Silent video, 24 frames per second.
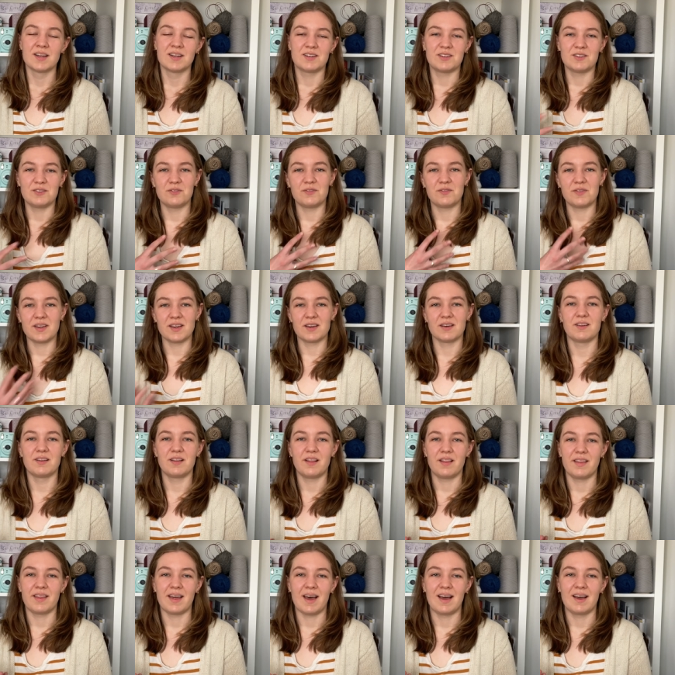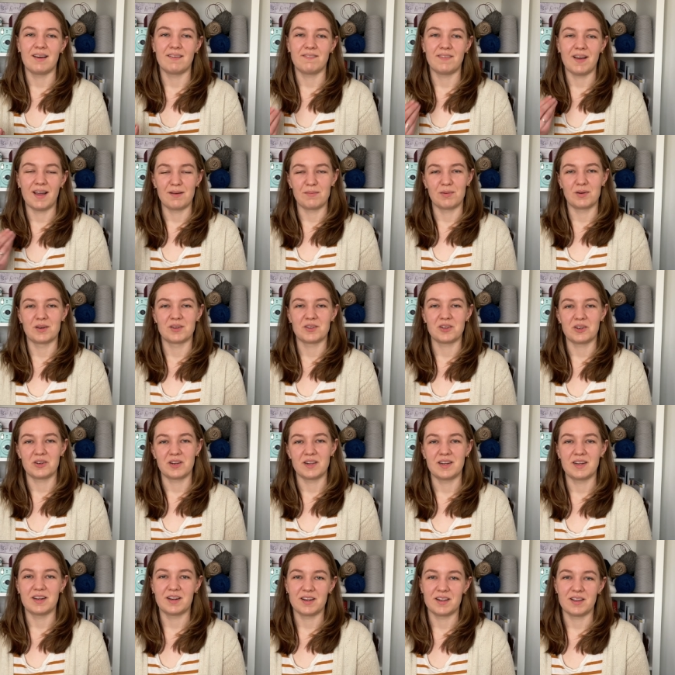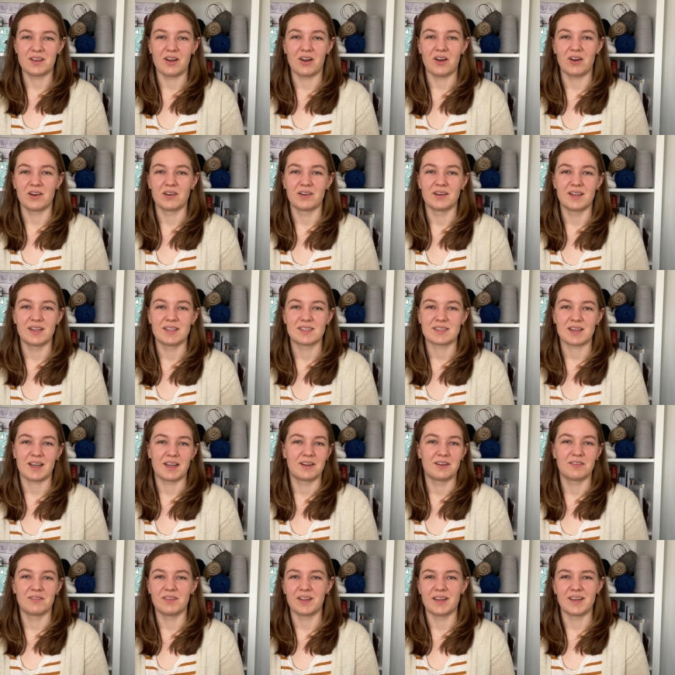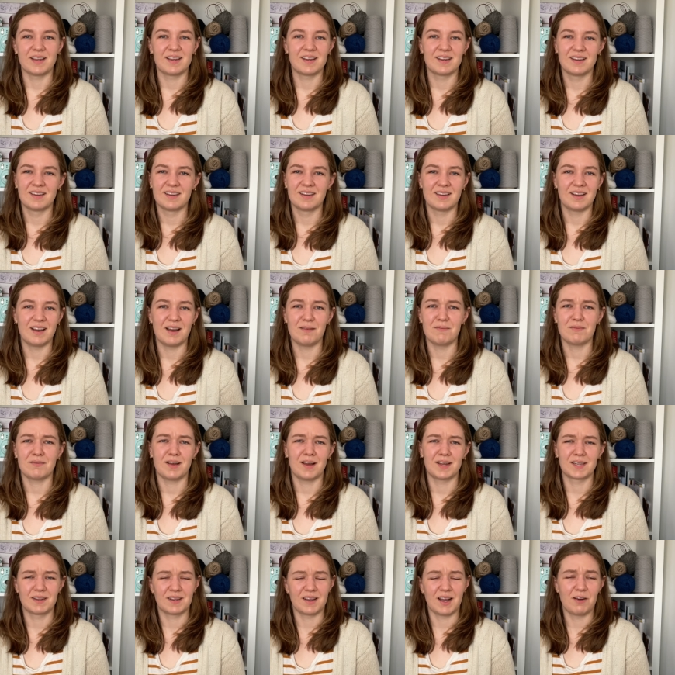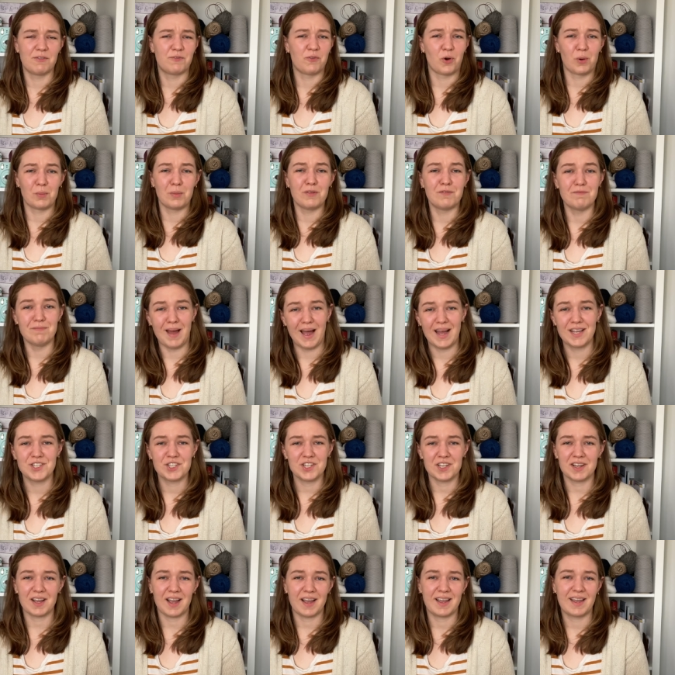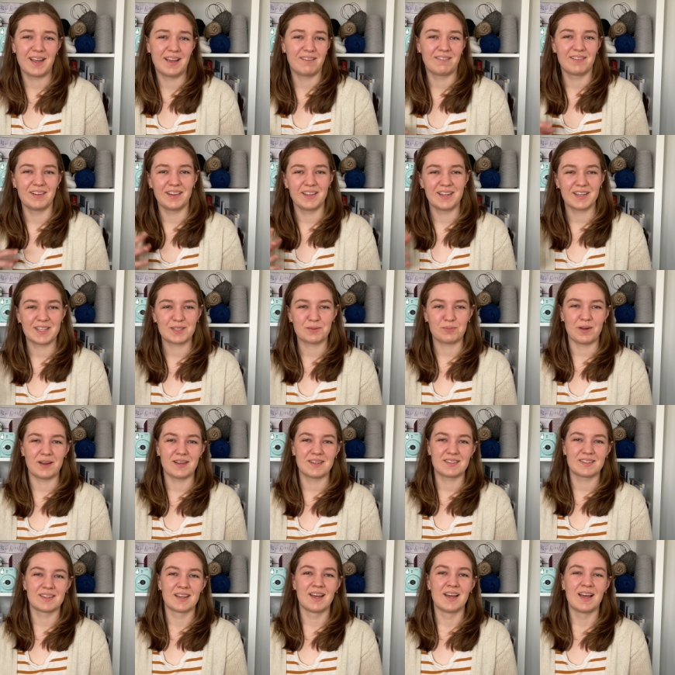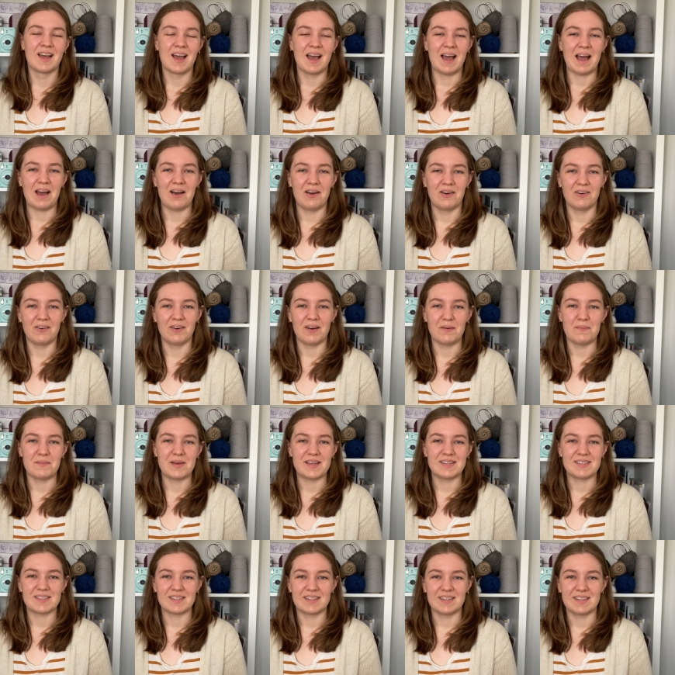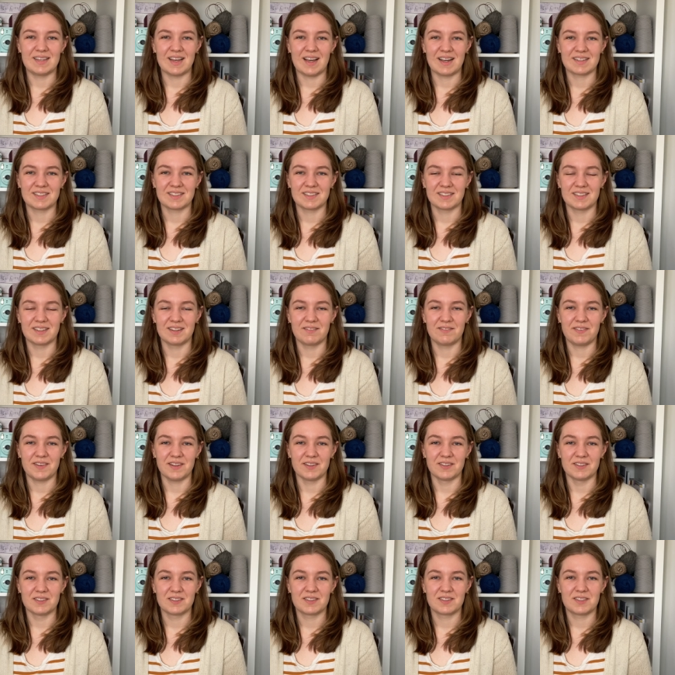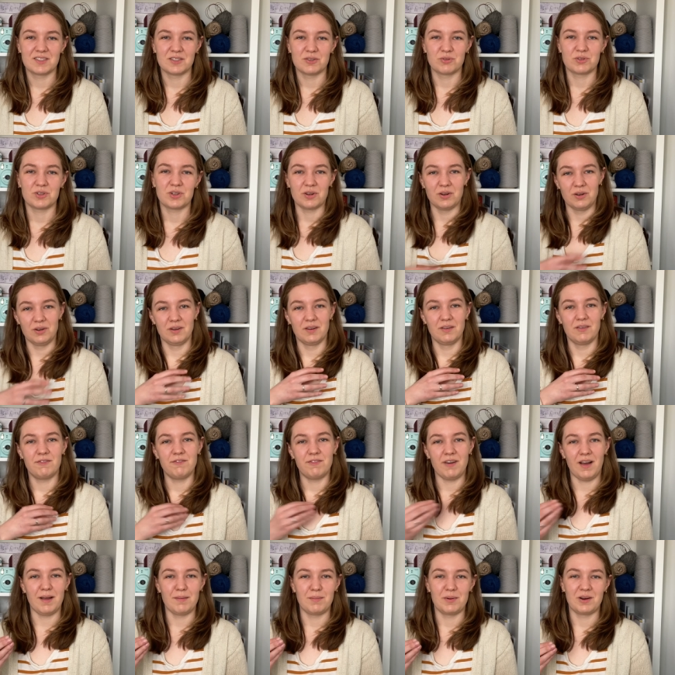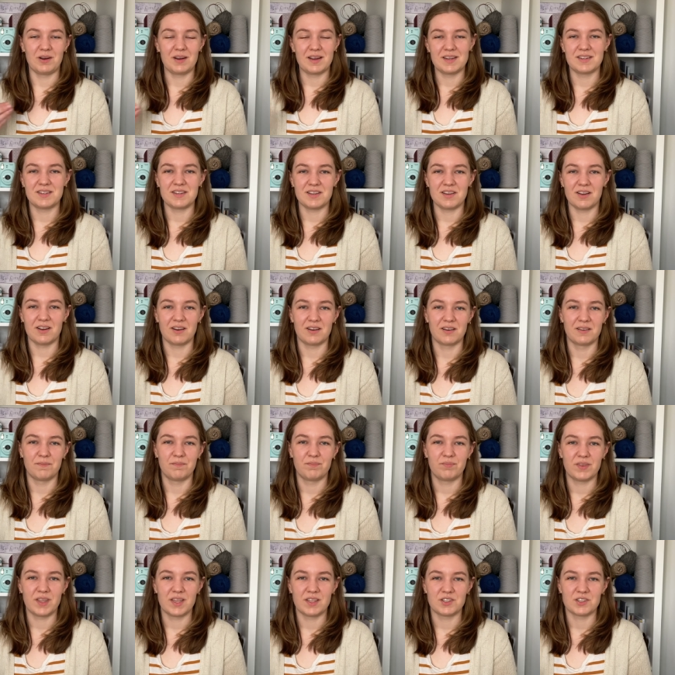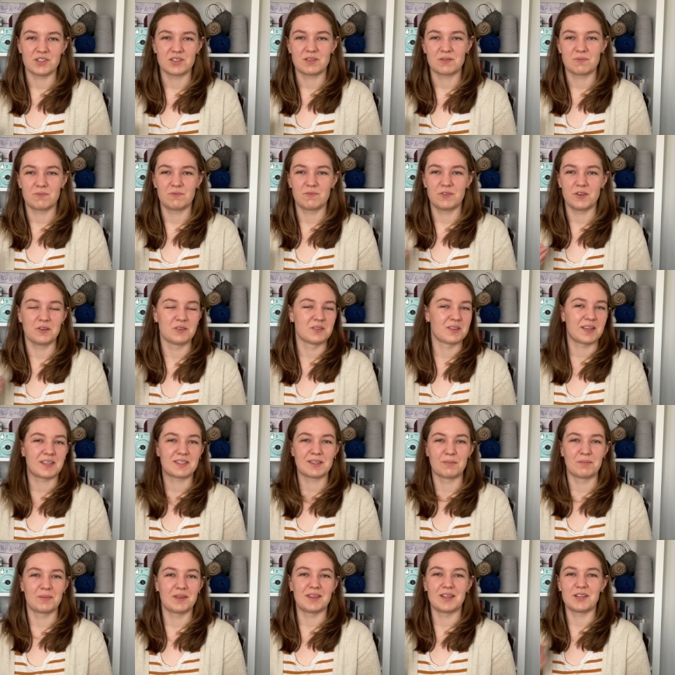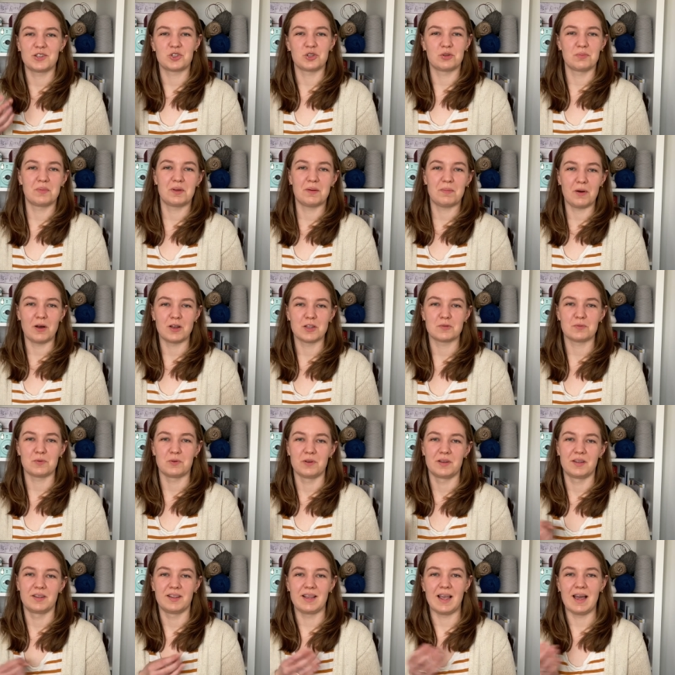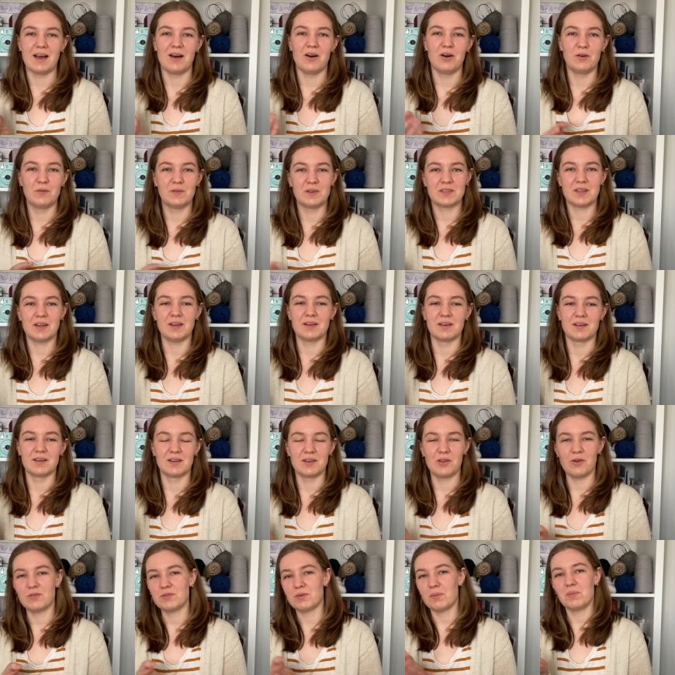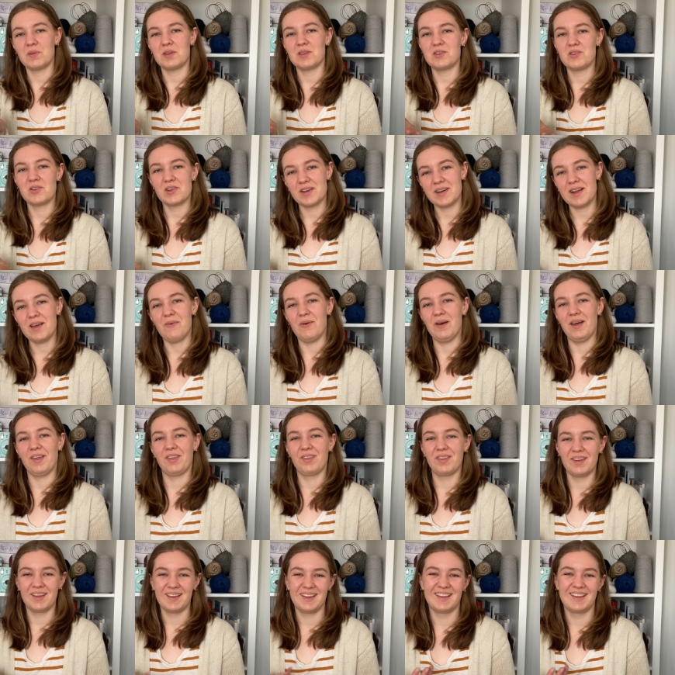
to feel that fiber turning into yarn. It's kind of like a form of magic. I can't really express how amazing it actually feels to turn fiber into yarn. It just feels like something that shouldn't be possible. And yet all of a sudden you have something you can knit with.